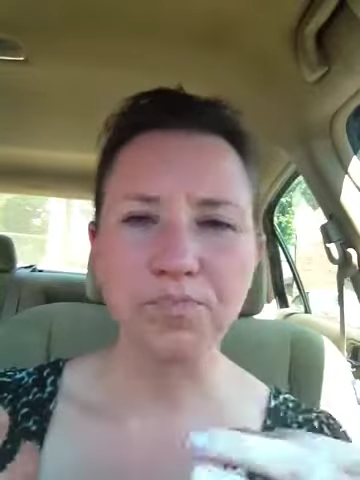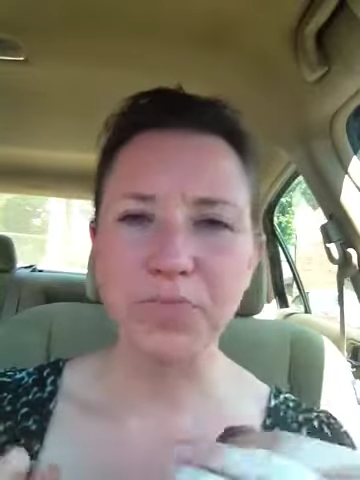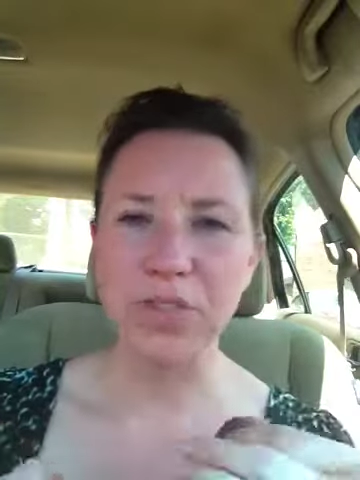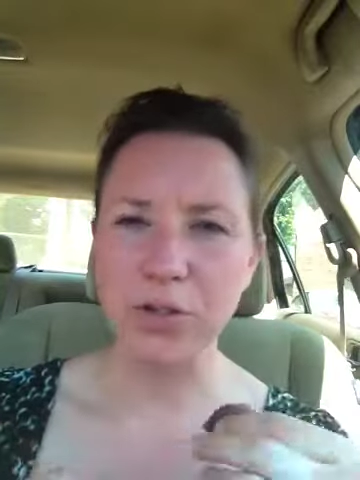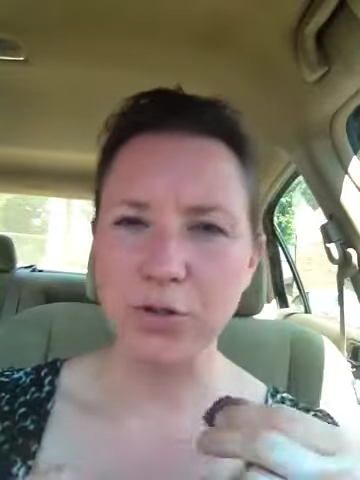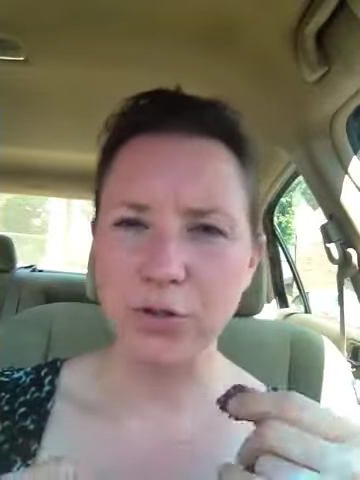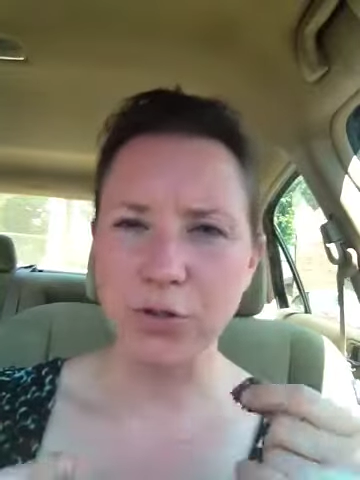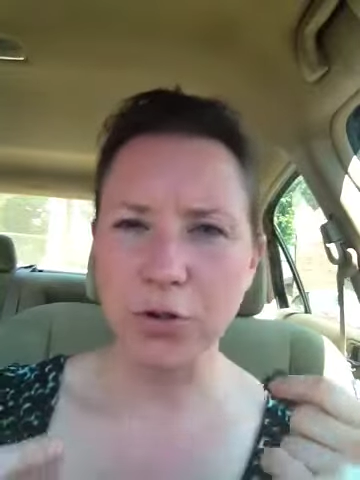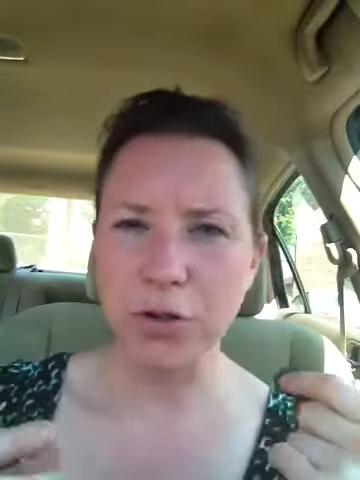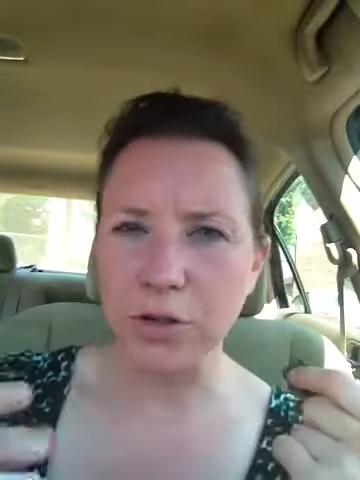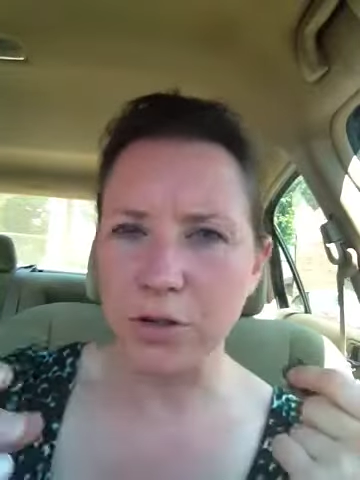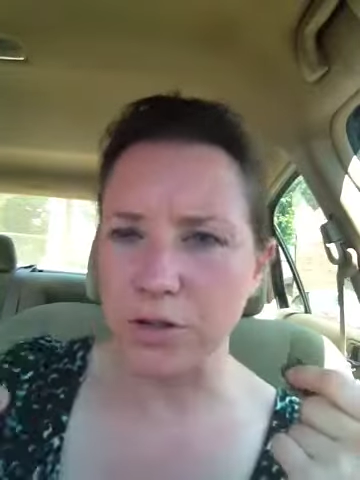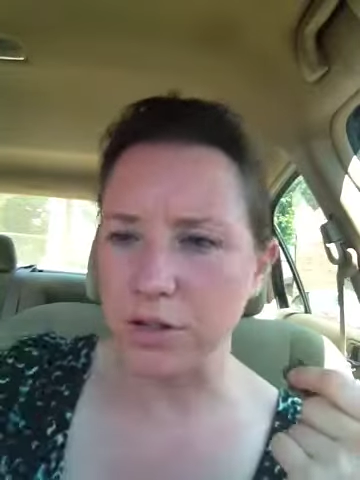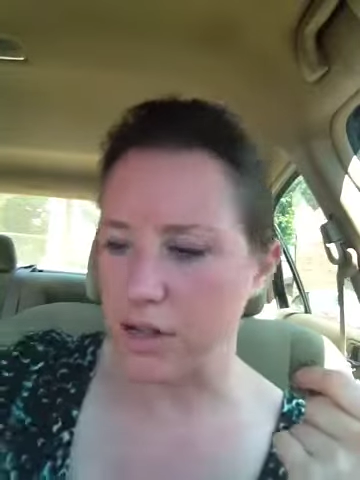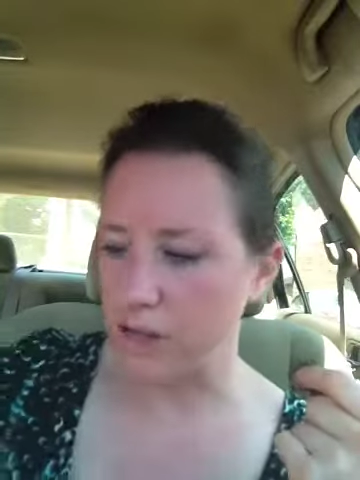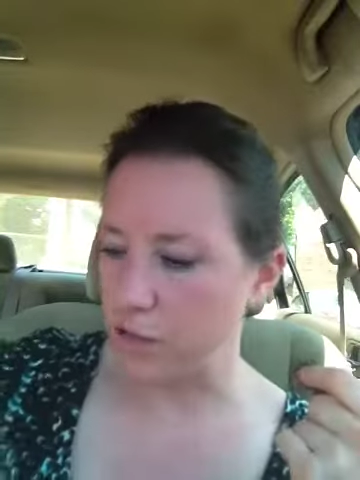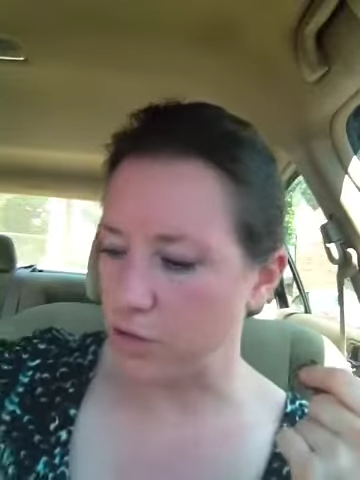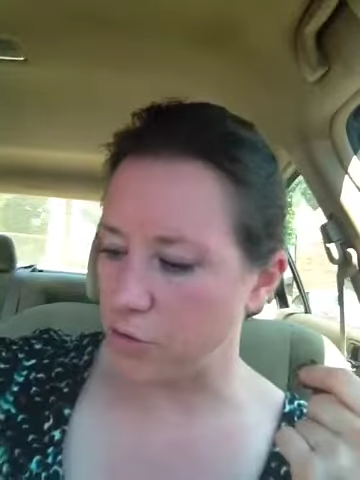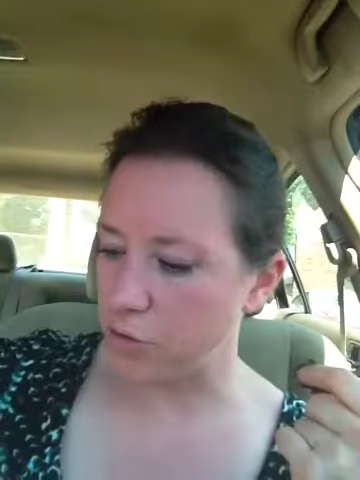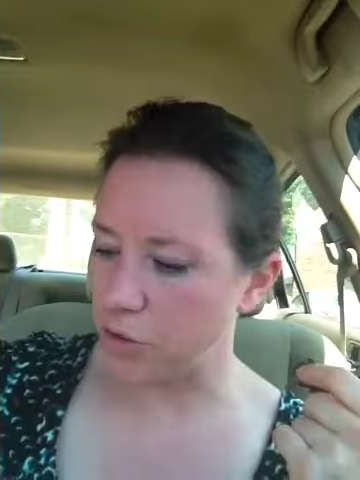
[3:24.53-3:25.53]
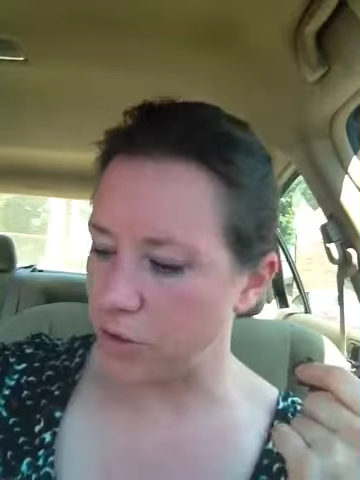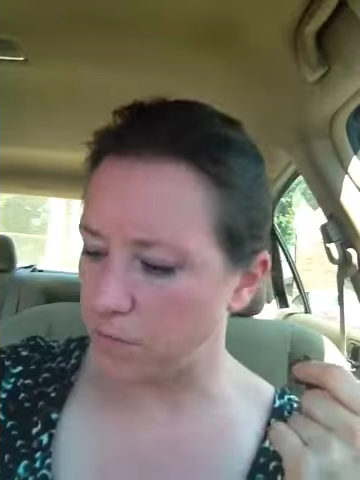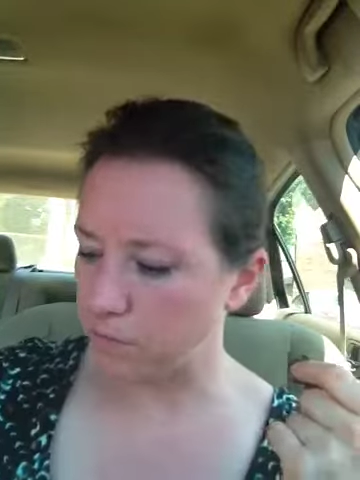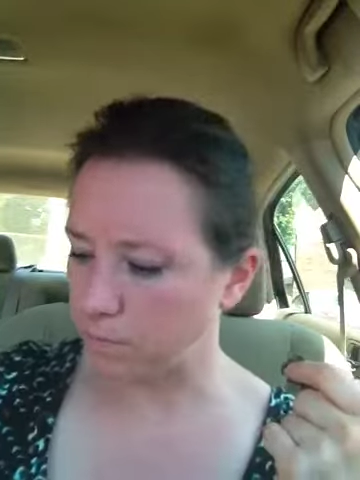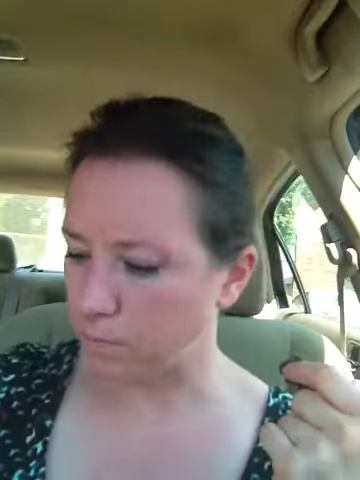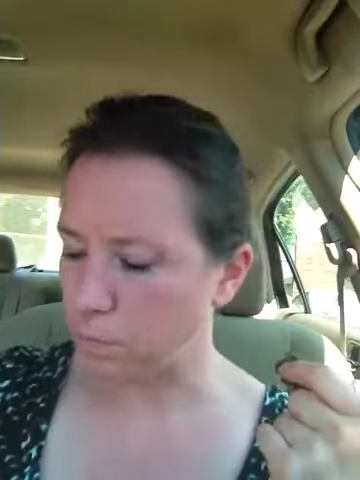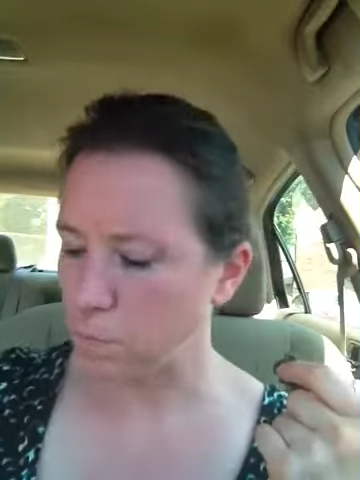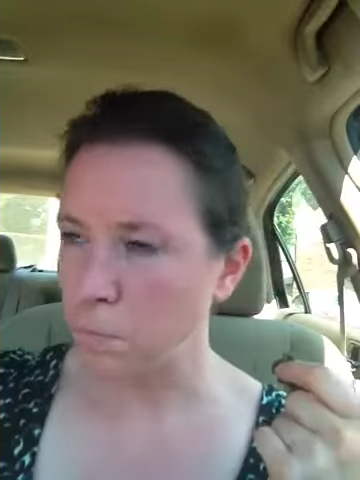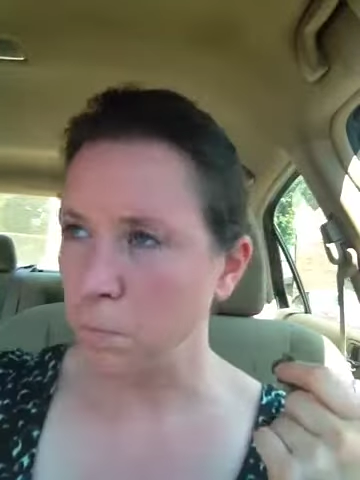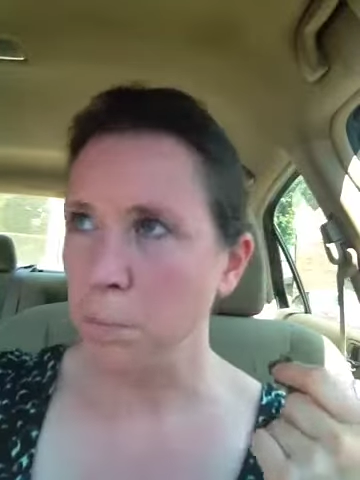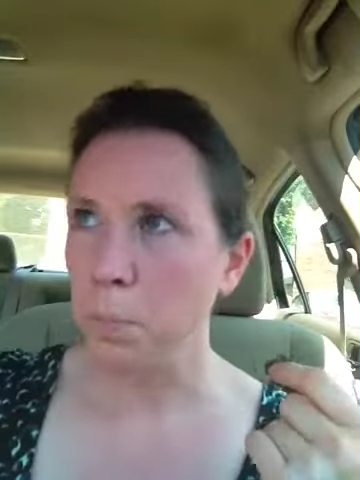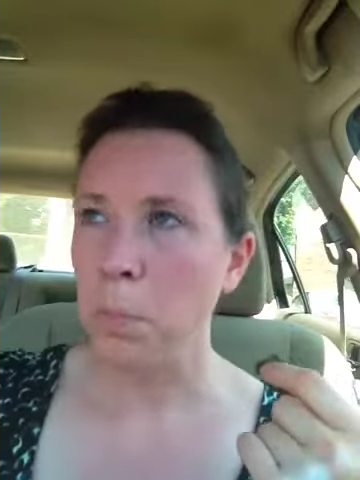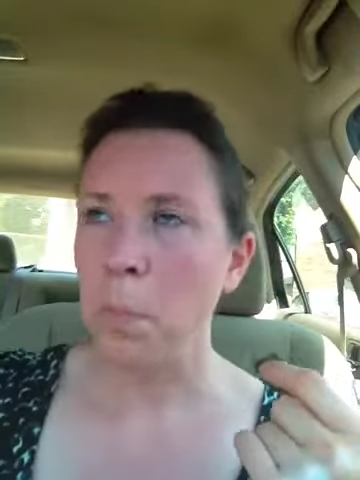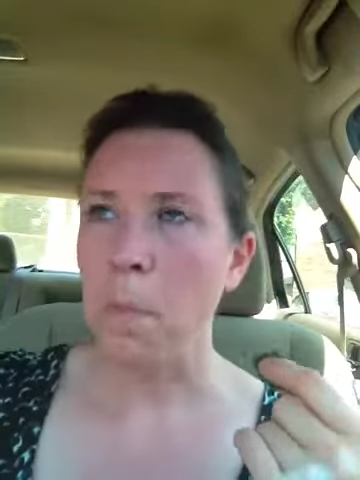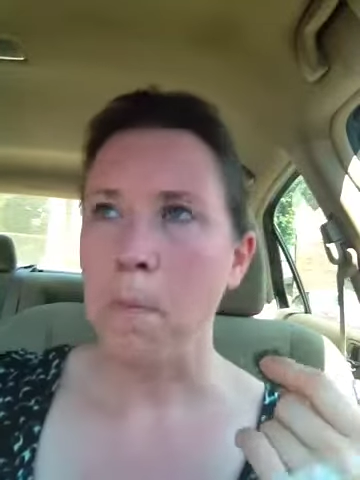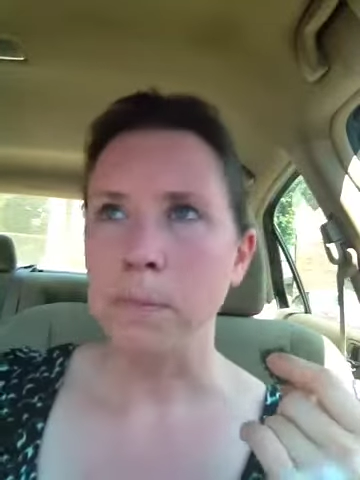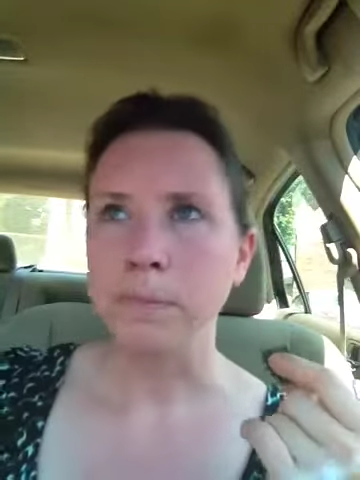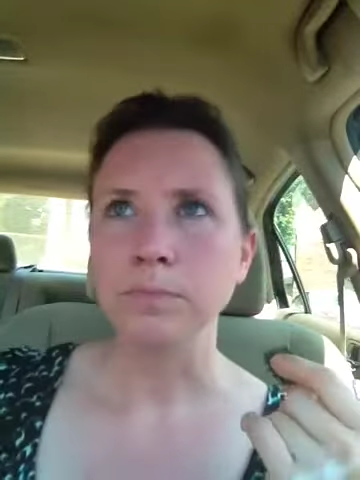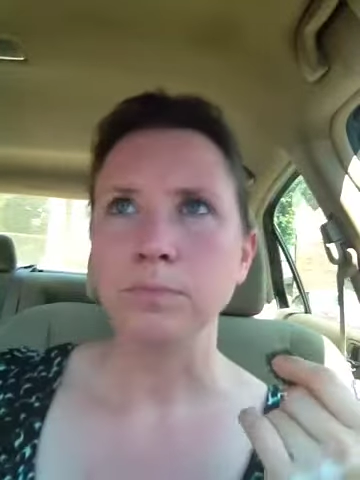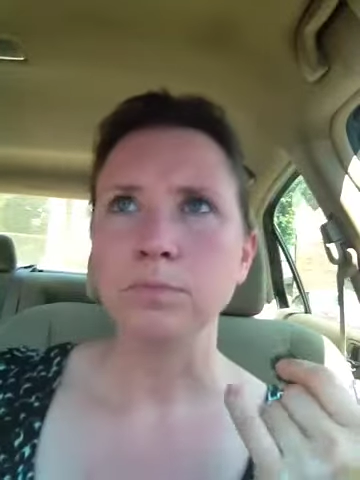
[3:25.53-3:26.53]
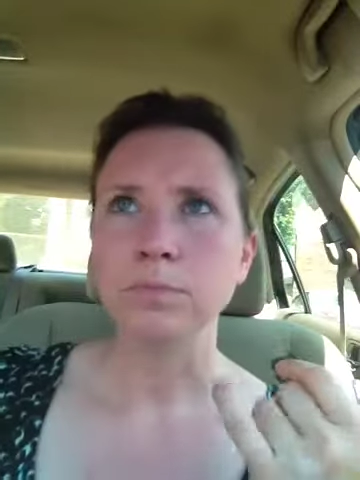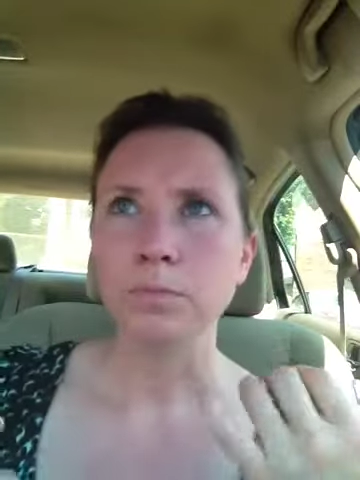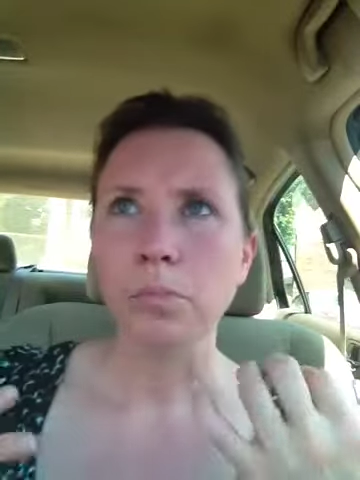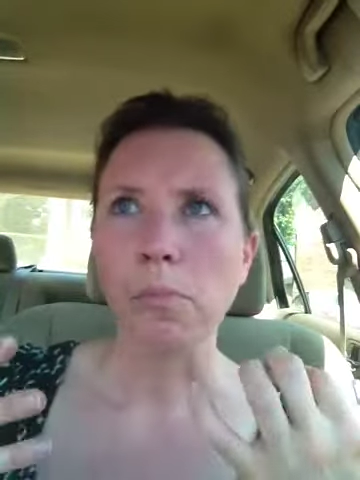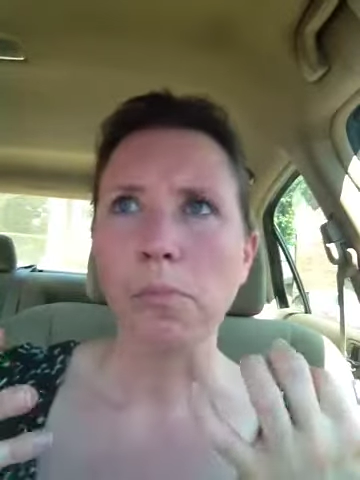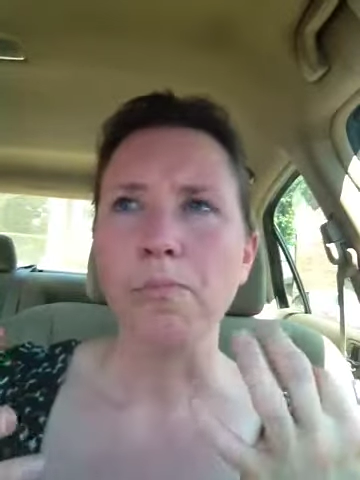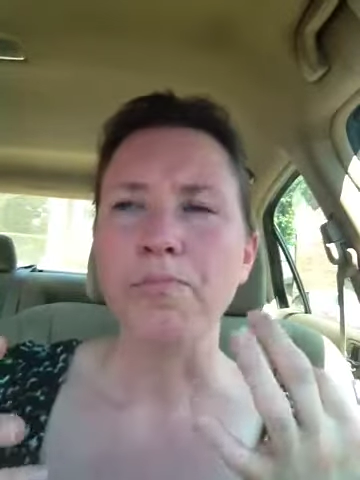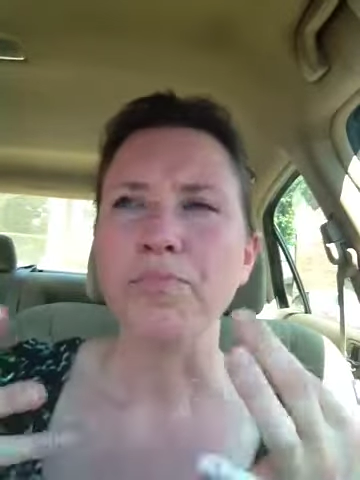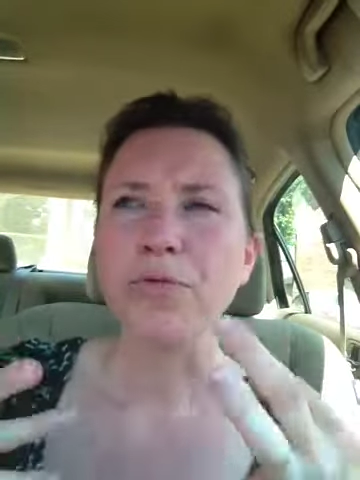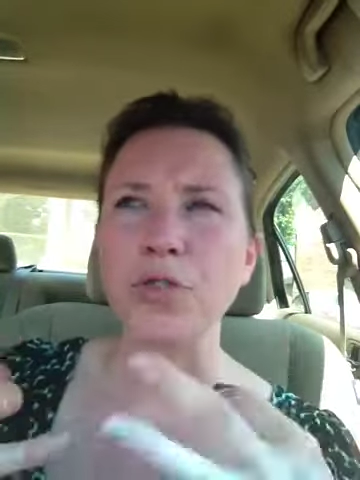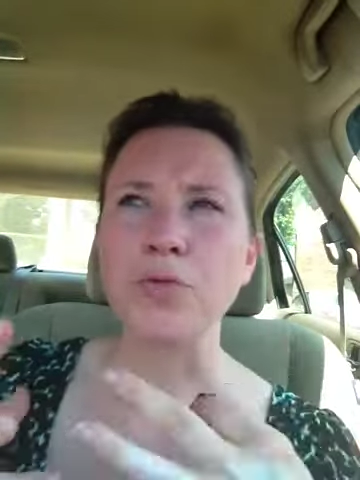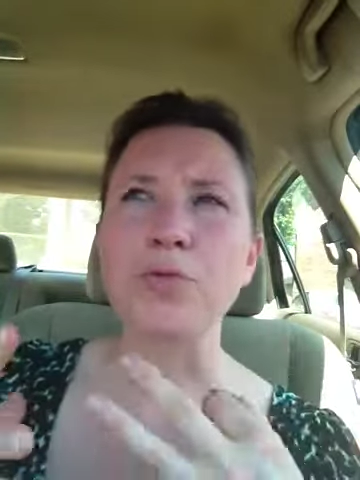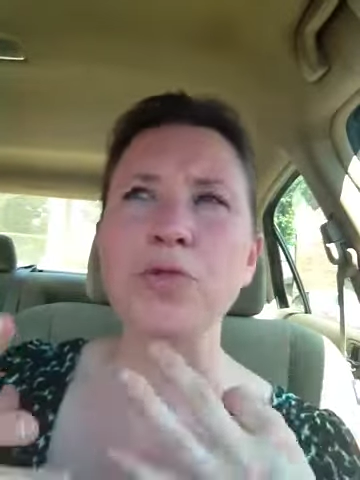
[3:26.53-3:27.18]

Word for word: the stronger kick to it. It's